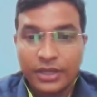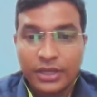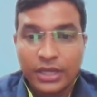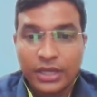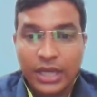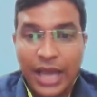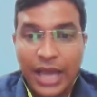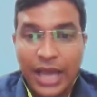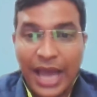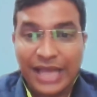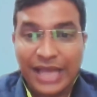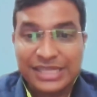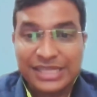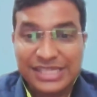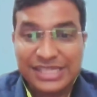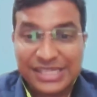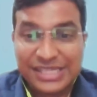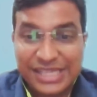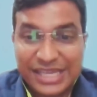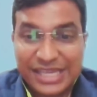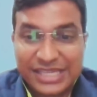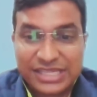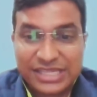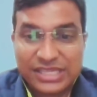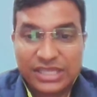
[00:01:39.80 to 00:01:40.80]
and
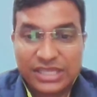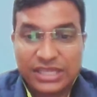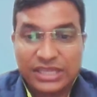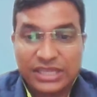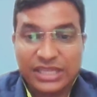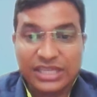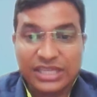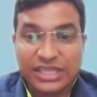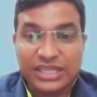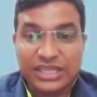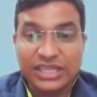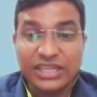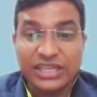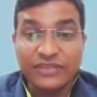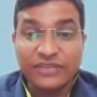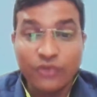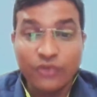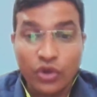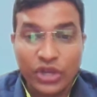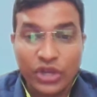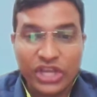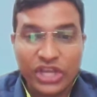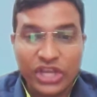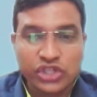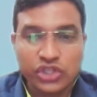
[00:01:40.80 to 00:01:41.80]
6, the
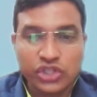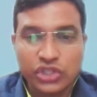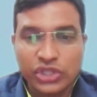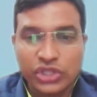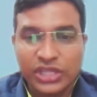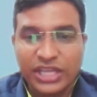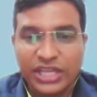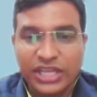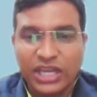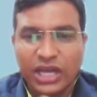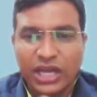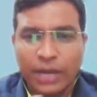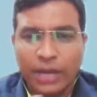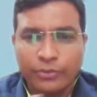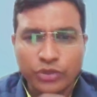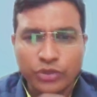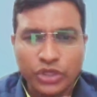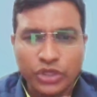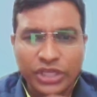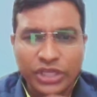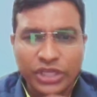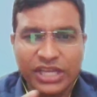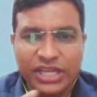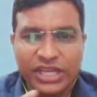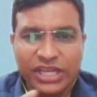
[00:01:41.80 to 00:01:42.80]
revocation, the
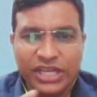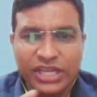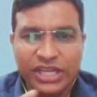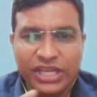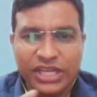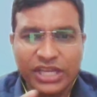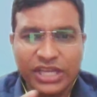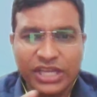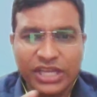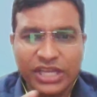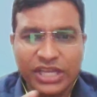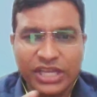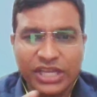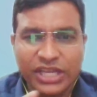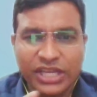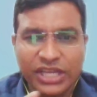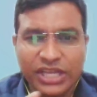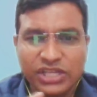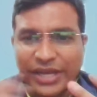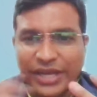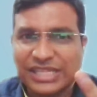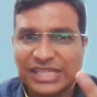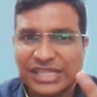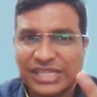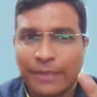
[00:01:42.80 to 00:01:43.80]
communication when it gets
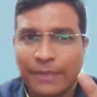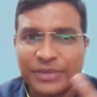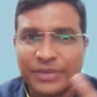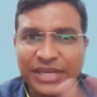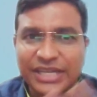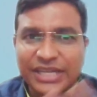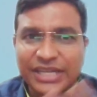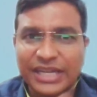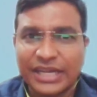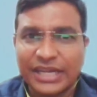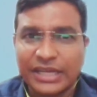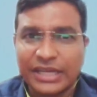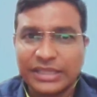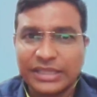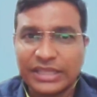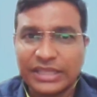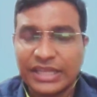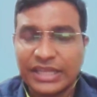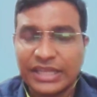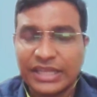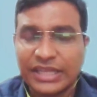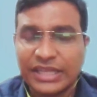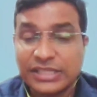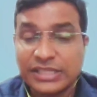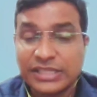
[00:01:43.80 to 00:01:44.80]
complete and other
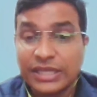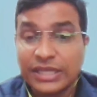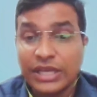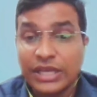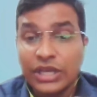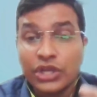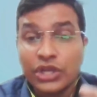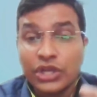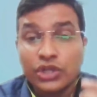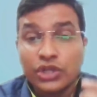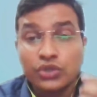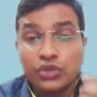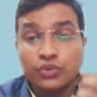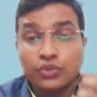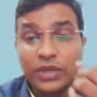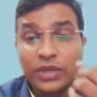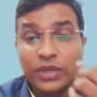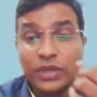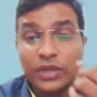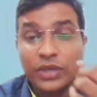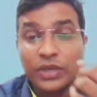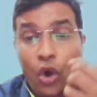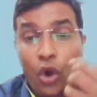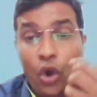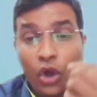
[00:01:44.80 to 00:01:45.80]
things, we
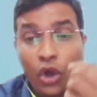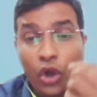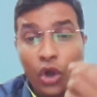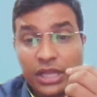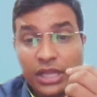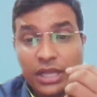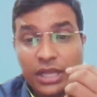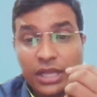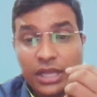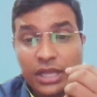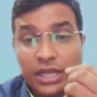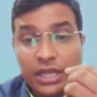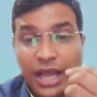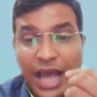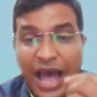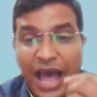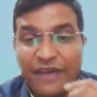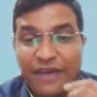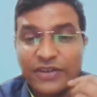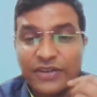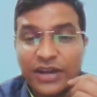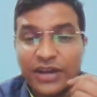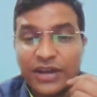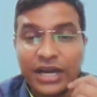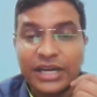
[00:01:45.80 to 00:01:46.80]
all have
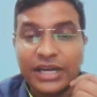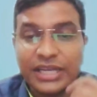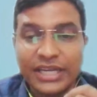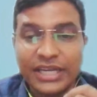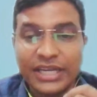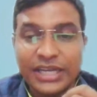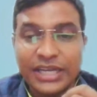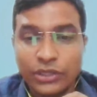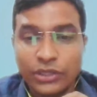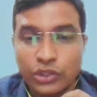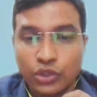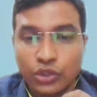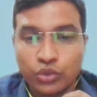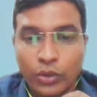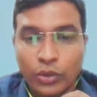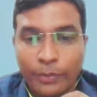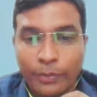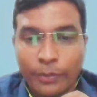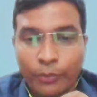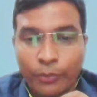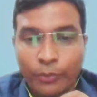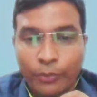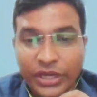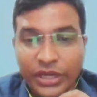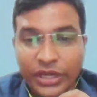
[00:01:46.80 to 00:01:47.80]
agreed to a
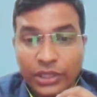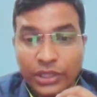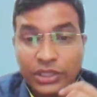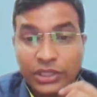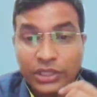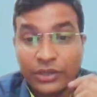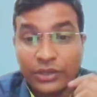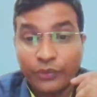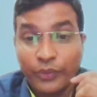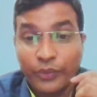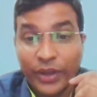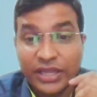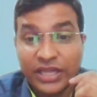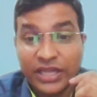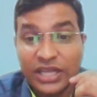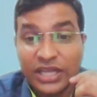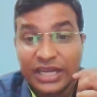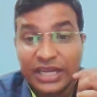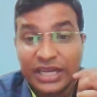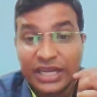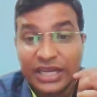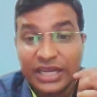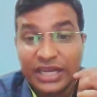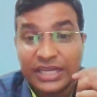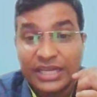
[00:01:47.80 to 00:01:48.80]
point that whether
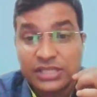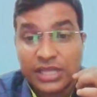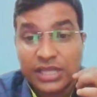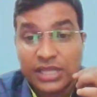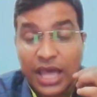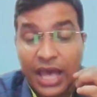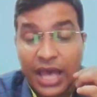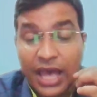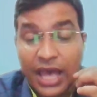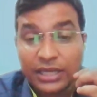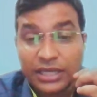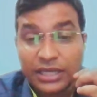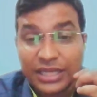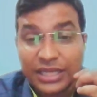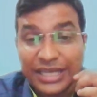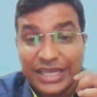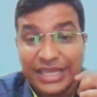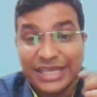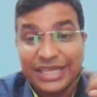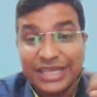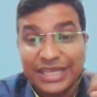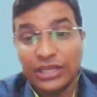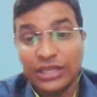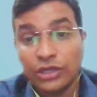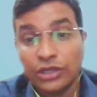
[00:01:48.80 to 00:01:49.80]
it is an
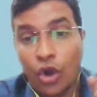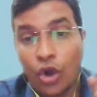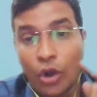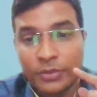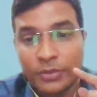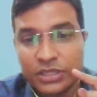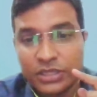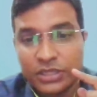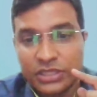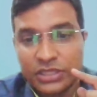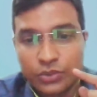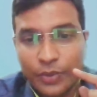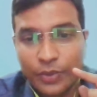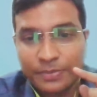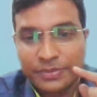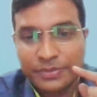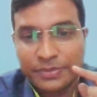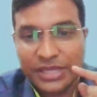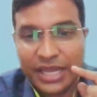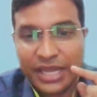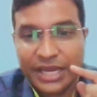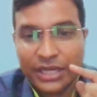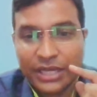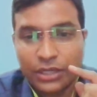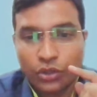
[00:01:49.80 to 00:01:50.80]
e-commerce
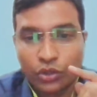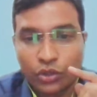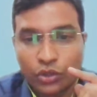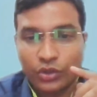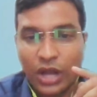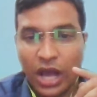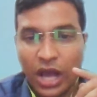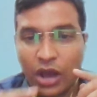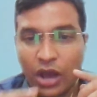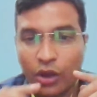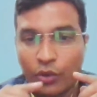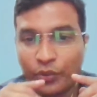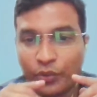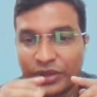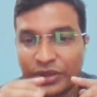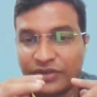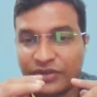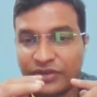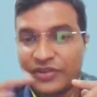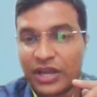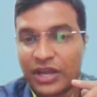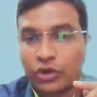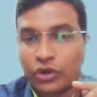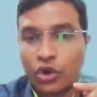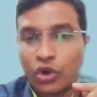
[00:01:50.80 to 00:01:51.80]
website or now whether we
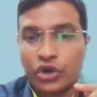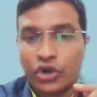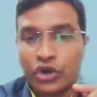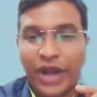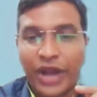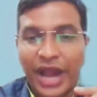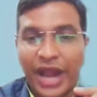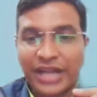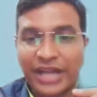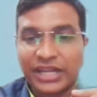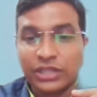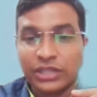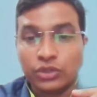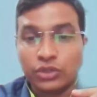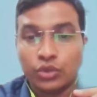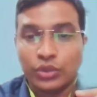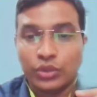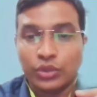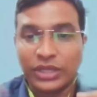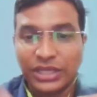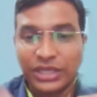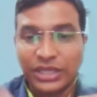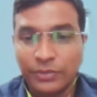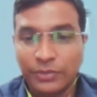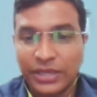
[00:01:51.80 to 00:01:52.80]
are contracting through
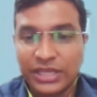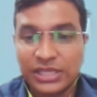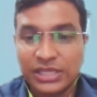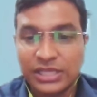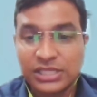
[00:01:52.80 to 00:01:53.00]
emails,